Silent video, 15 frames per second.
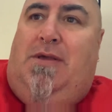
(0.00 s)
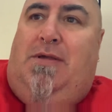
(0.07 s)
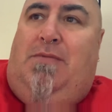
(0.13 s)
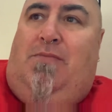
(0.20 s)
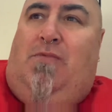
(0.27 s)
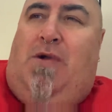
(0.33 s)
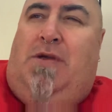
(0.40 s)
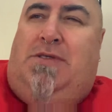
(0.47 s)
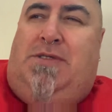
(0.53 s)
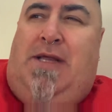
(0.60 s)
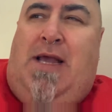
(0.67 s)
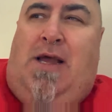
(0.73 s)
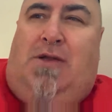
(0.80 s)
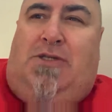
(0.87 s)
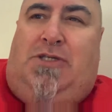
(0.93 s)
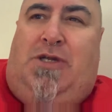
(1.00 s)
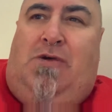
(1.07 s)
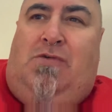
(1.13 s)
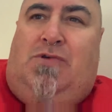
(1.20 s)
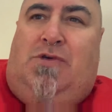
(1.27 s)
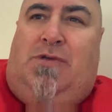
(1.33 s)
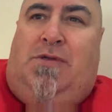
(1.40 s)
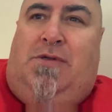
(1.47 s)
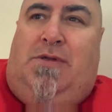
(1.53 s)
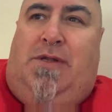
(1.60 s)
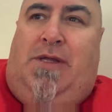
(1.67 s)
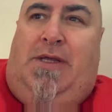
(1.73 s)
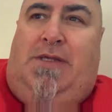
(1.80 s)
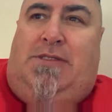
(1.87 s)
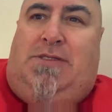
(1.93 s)
Whereas now, children,
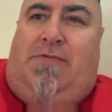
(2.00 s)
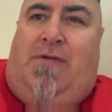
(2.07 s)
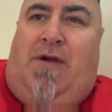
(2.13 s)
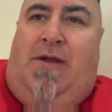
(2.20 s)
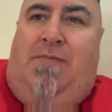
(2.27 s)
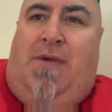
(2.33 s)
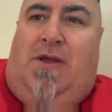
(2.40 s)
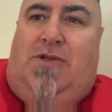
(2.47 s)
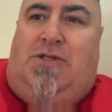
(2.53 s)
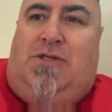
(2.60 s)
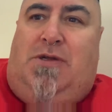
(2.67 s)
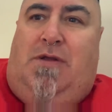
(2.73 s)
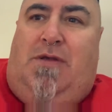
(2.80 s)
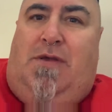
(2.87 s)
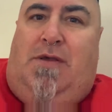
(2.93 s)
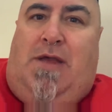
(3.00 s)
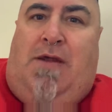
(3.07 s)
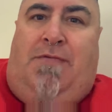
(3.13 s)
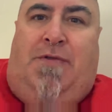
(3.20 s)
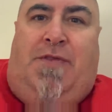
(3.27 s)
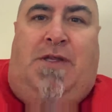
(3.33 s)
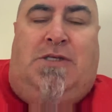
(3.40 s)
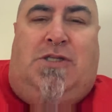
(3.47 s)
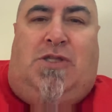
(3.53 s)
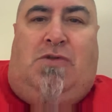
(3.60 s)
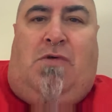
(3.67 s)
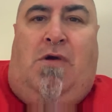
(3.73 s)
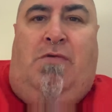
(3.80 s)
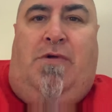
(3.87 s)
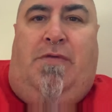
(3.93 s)
it's very much everything's
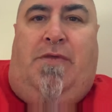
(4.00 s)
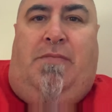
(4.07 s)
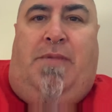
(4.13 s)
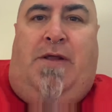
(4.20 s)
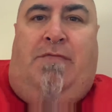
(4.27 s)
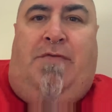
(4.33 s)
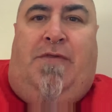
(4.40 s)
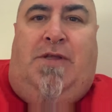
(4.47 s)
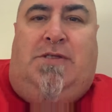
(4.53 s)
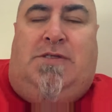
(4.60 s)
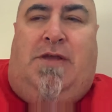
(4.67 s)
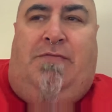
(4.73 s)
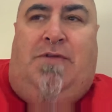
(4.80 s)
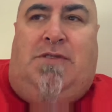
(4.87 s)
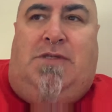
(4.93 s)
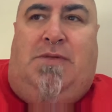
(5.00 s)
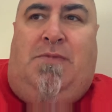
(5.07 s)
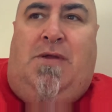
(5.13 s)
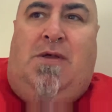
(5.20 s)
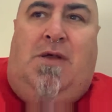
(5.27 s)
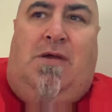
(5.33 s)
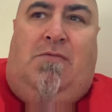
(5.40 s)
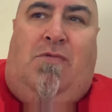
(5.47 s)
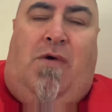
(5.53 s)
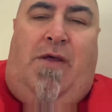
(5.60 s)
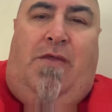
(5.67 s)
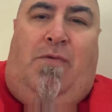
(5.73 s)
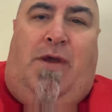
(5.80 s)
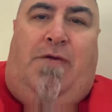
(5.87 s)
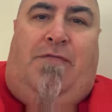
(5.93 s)
thrown at them and everything's given to them,
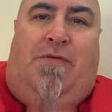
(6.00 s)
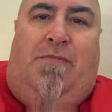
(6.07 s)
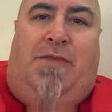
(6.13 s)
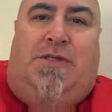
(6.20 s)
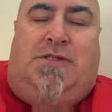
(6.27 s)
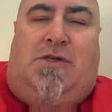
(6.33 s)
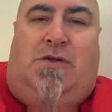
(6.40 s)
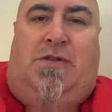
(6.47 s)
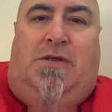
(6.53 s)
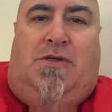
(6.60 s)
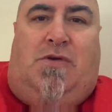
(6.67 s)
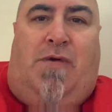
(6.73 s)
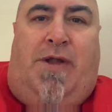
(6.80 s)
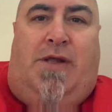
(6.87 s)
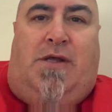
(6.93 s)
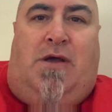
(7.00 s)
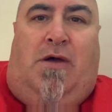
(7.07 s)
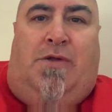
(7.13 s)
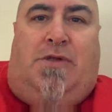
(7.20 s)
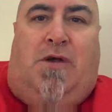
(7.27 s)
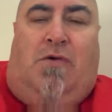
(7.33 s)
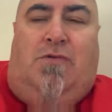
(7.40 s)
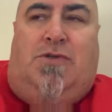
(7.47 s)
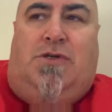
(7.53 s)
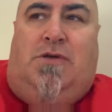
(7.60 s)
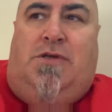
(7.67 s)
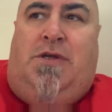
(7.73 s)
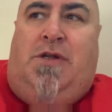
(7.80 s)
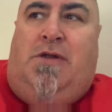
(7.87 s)
right the way from the credit card culture,